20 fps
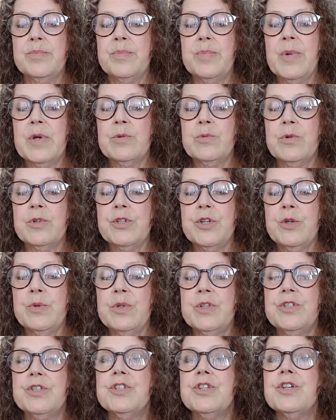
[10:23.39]
But what you
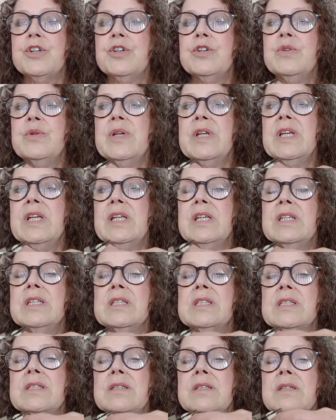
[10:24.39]
would do
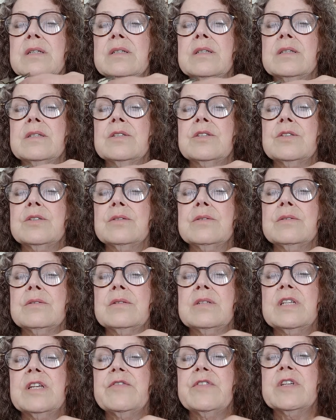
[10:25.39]
is
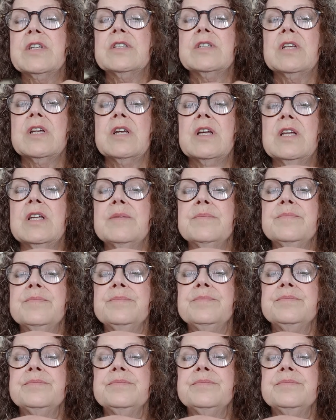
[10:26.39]
give it a turn,